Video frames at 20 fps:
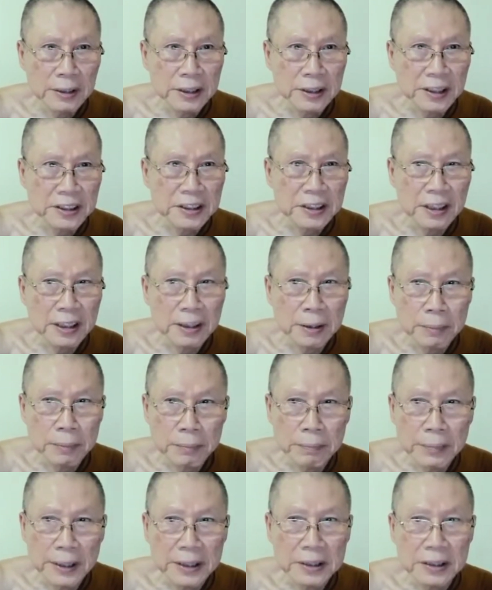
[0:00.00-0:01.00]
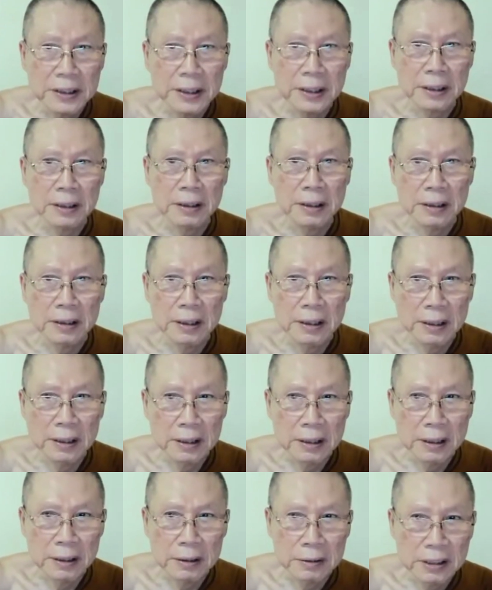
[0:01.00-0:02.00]
Just the basic,
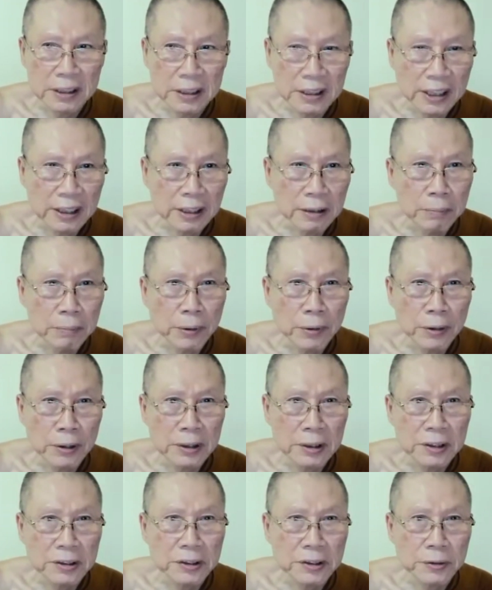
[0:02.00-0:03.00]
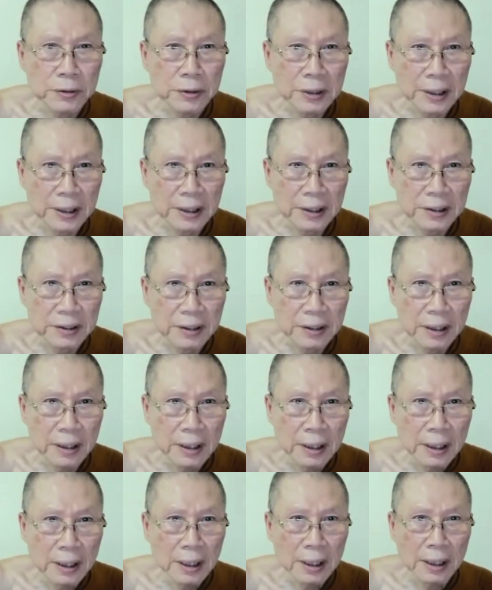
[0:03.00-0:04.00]
the important suttas,
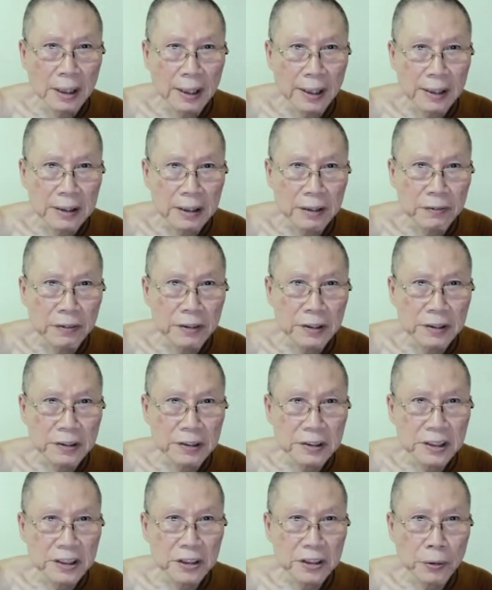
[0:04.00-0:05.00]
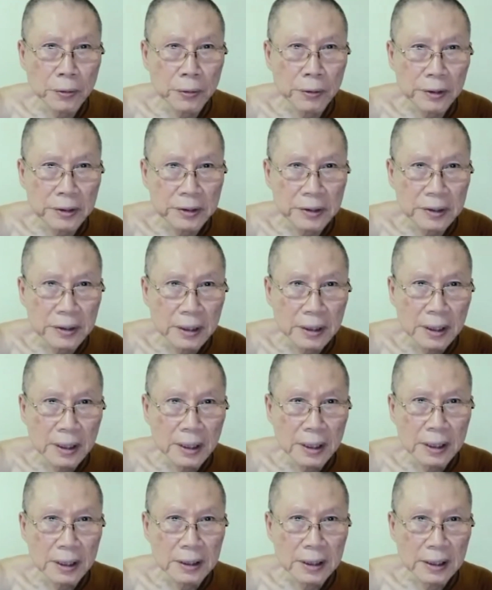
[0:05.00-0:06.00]
like the first discourse,
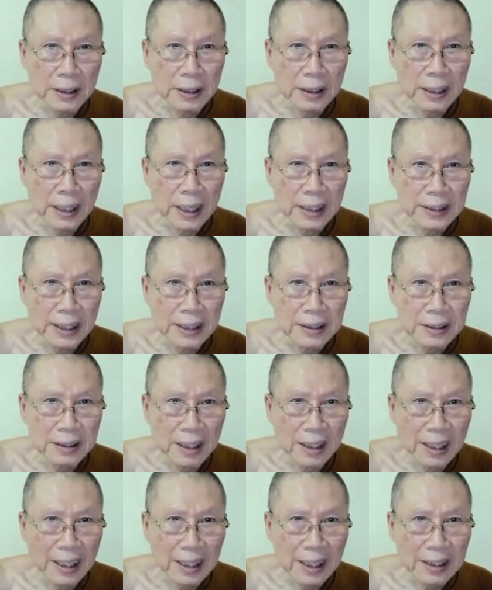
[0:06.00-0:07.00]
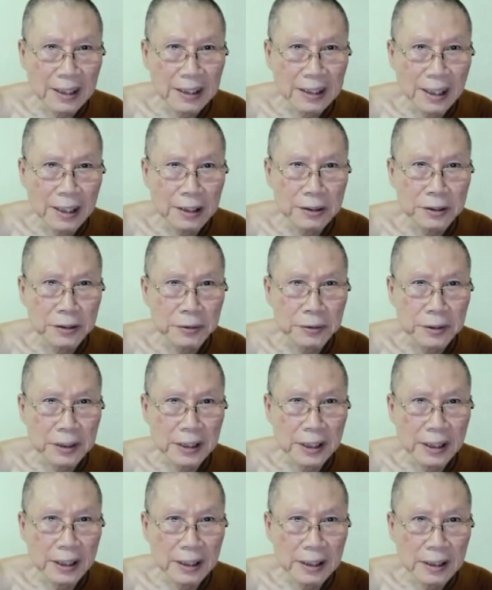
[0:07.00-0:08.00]
the Anatta Lakkhana
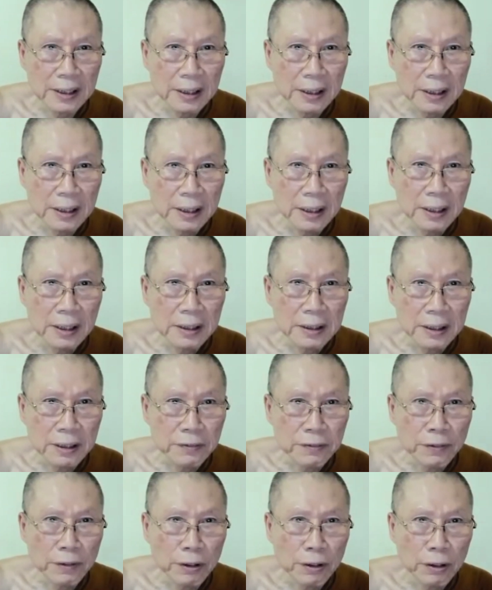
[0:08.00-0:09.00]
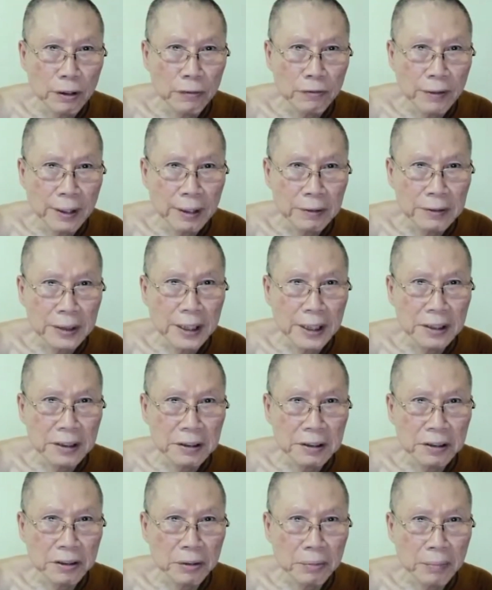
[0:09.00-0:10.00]
Sutta, the Four
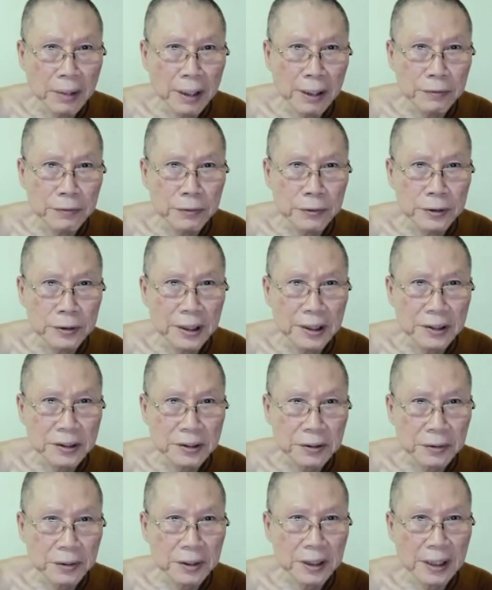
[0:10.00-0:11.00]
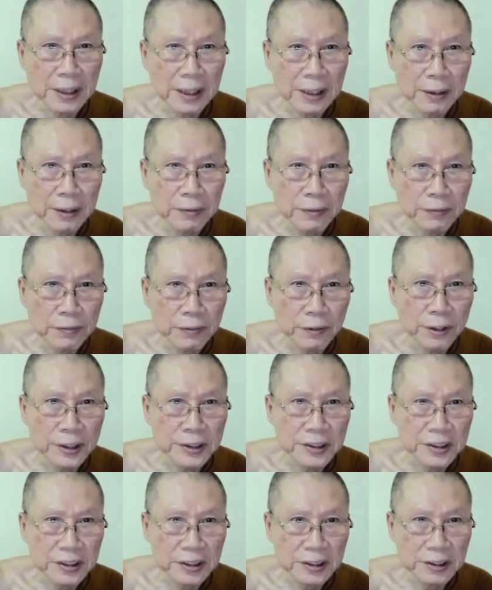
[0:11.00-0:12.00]
Foundation of Mindfulness Sutta, for
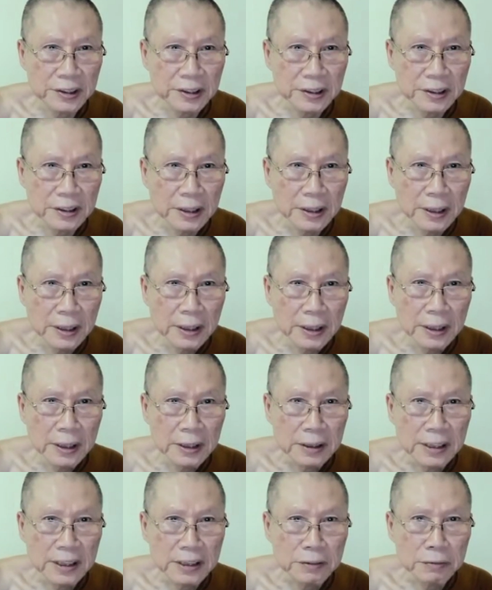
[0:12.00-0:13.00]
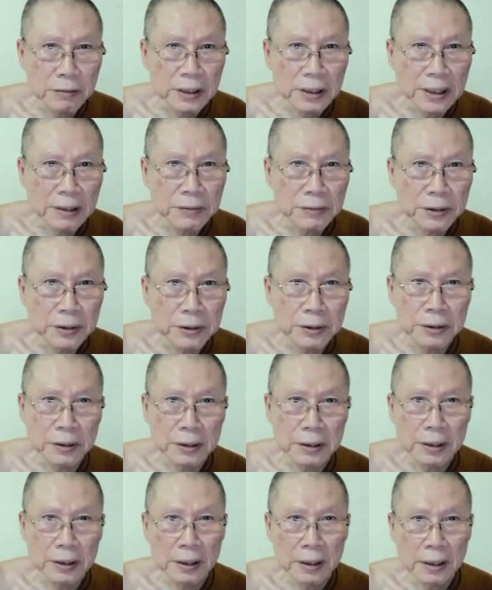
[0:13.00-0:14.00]
instance. This will give
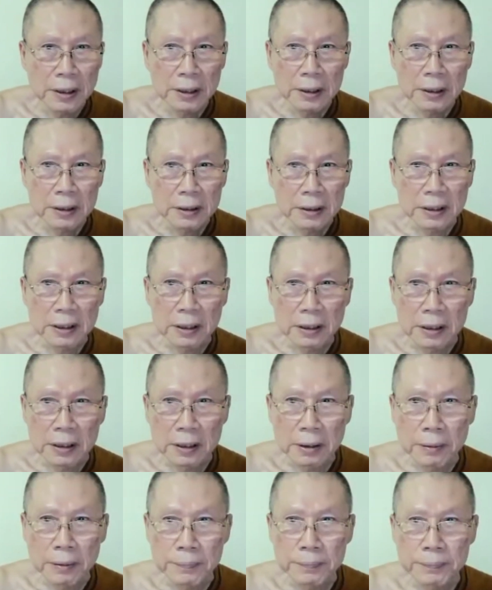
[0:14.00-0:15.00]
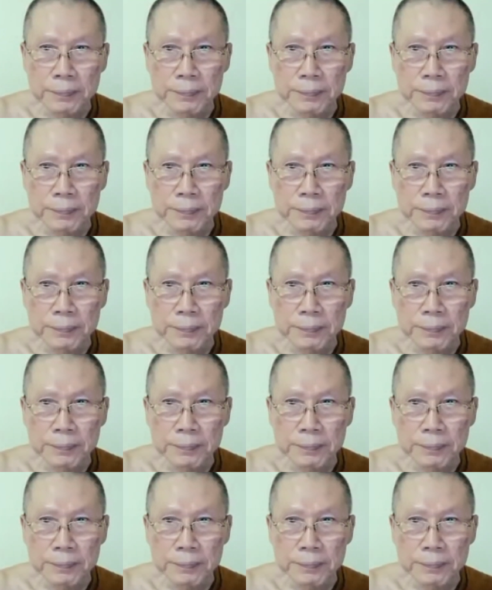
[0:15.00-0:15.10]
you the